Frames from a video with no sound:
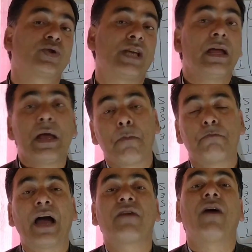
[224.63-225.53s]
you say
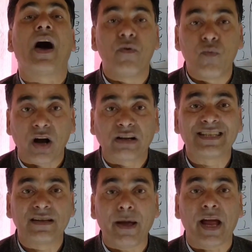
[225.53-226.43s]
my father
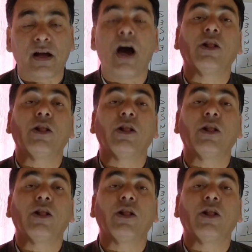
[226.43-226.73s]
works in a bank.